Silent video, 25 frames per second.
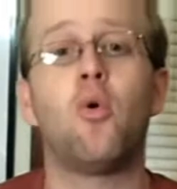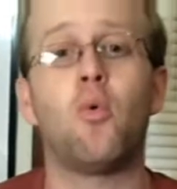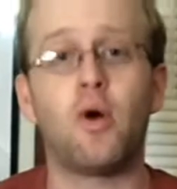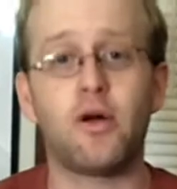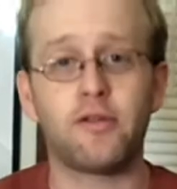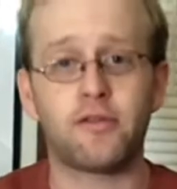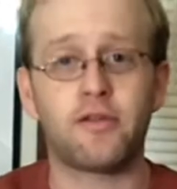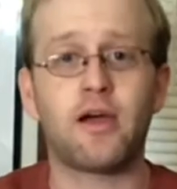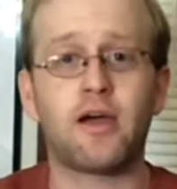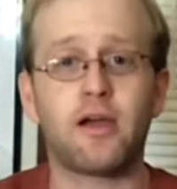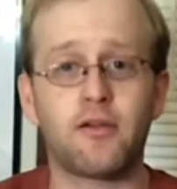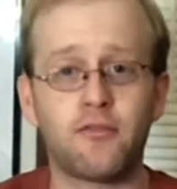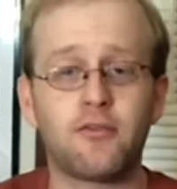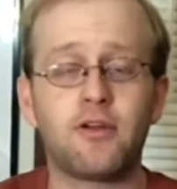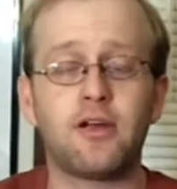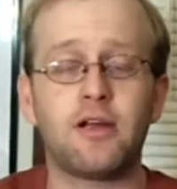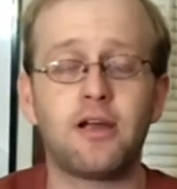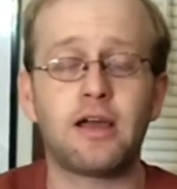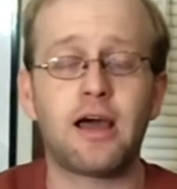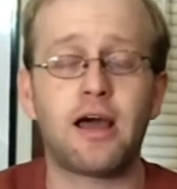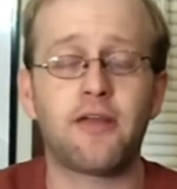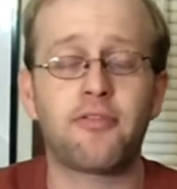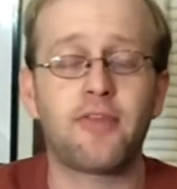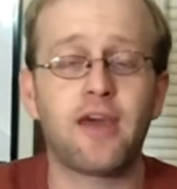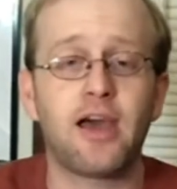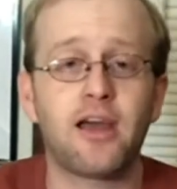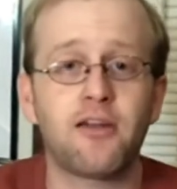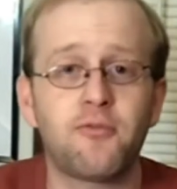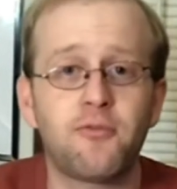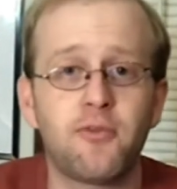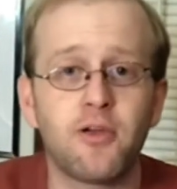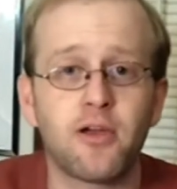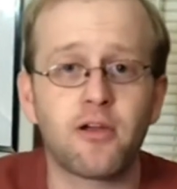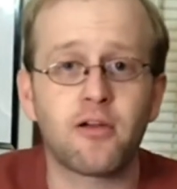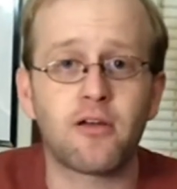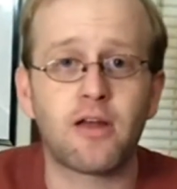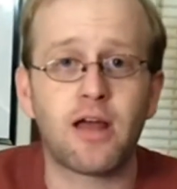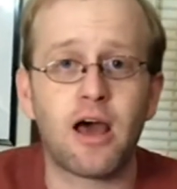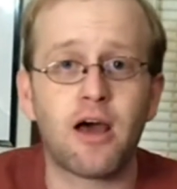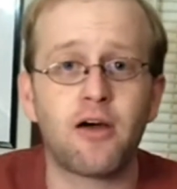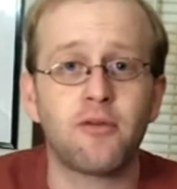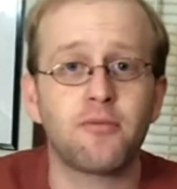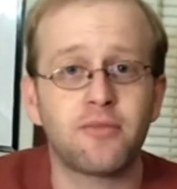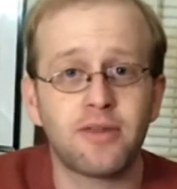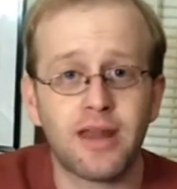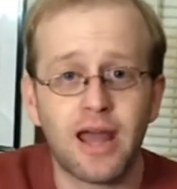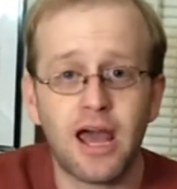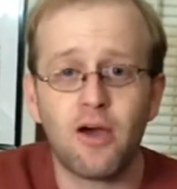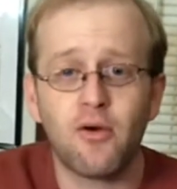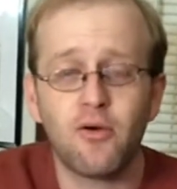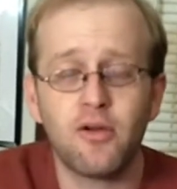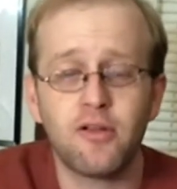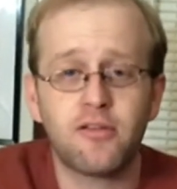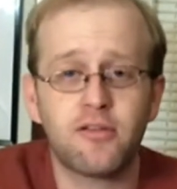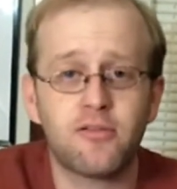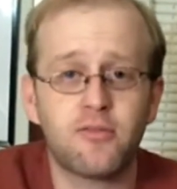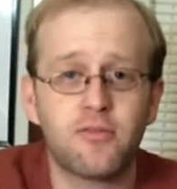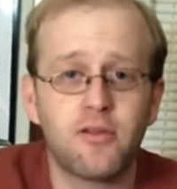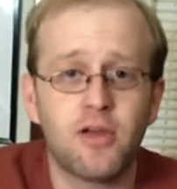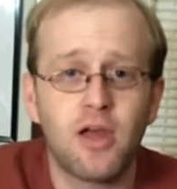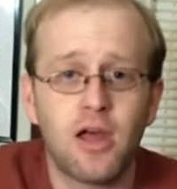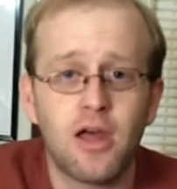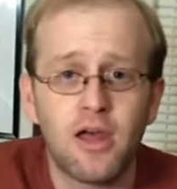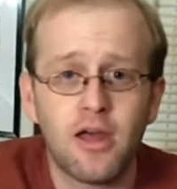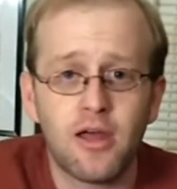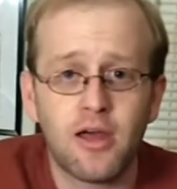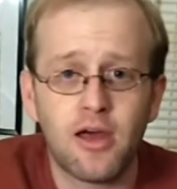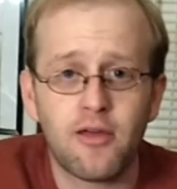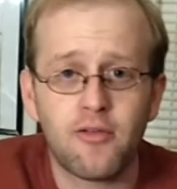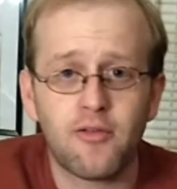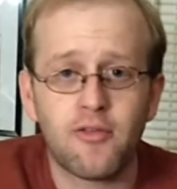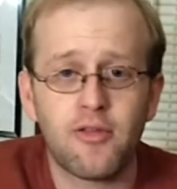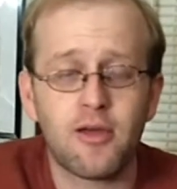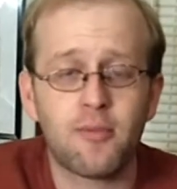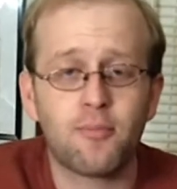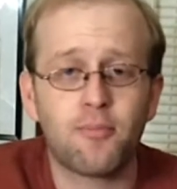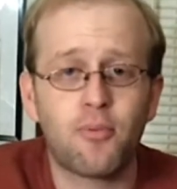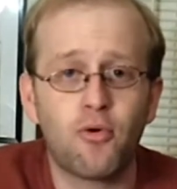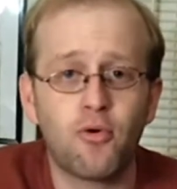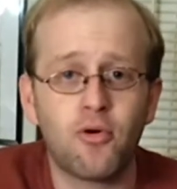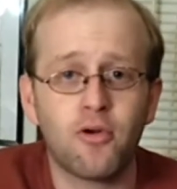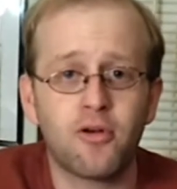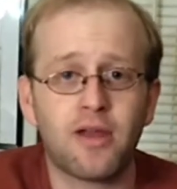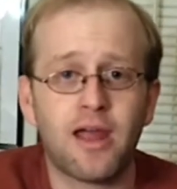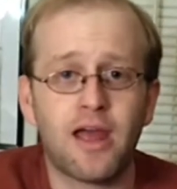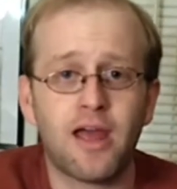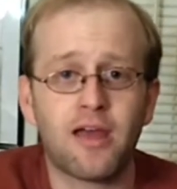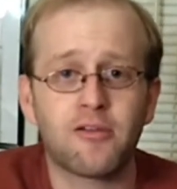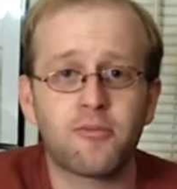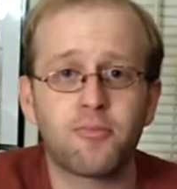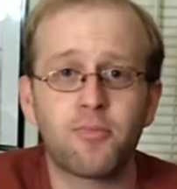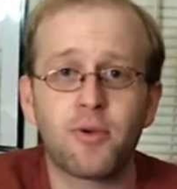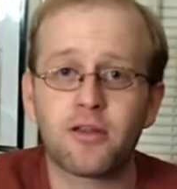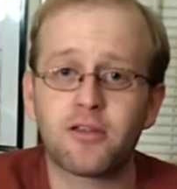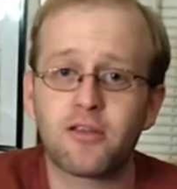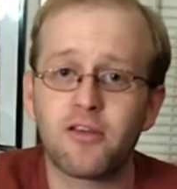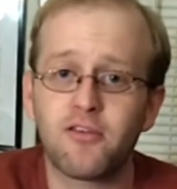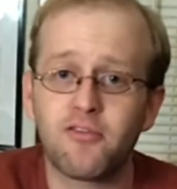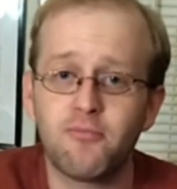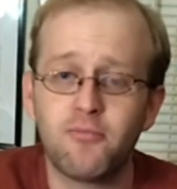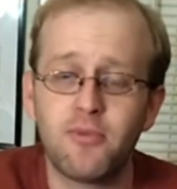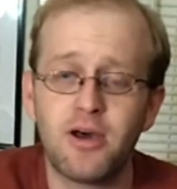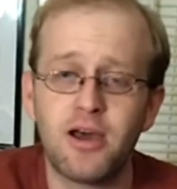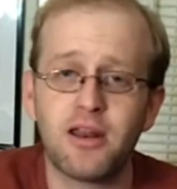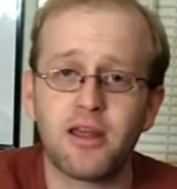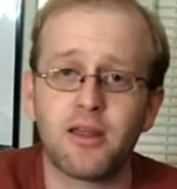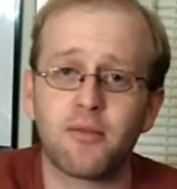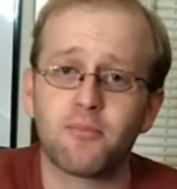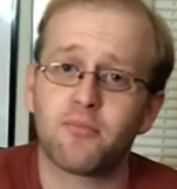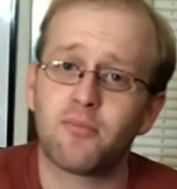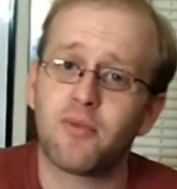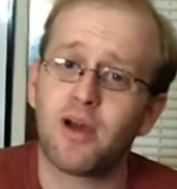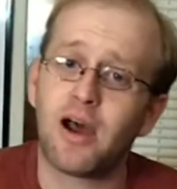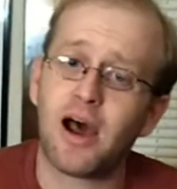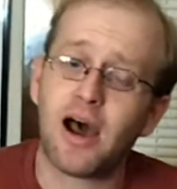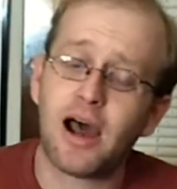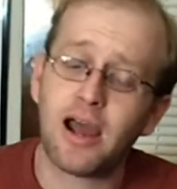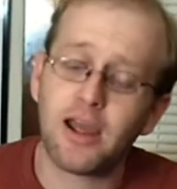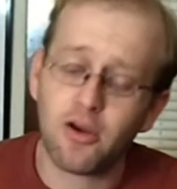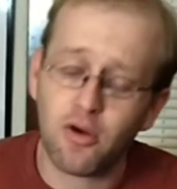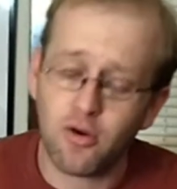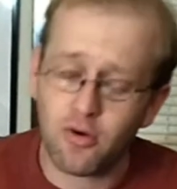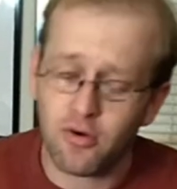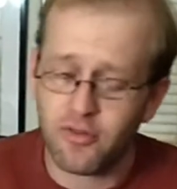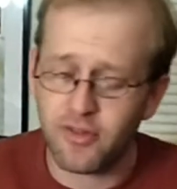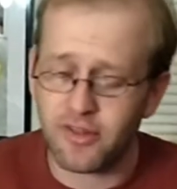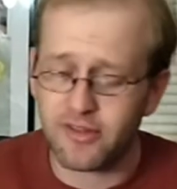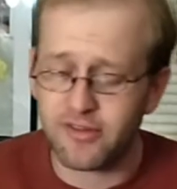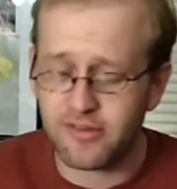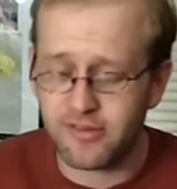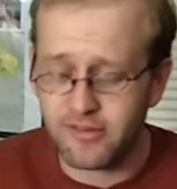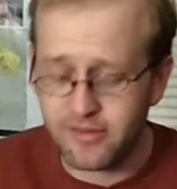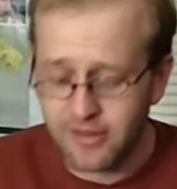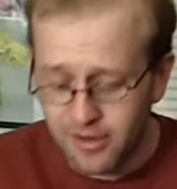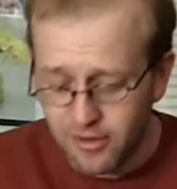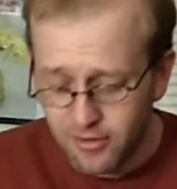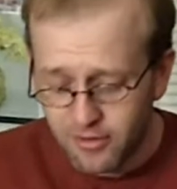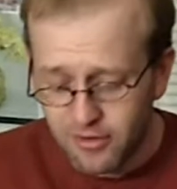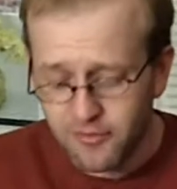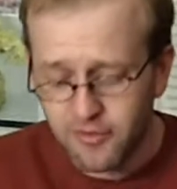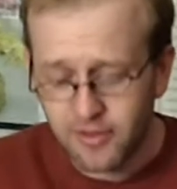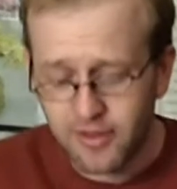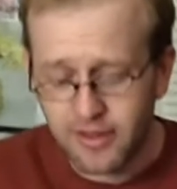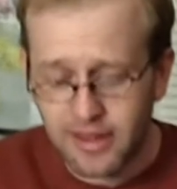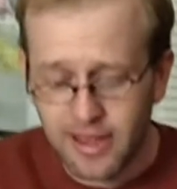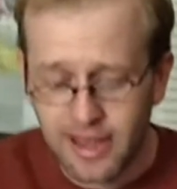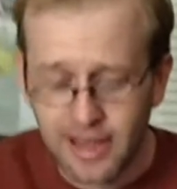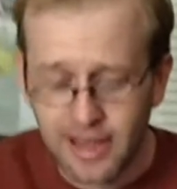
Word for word: Once I've got that figured out, now it's and the important aspect of money. I go to the center of the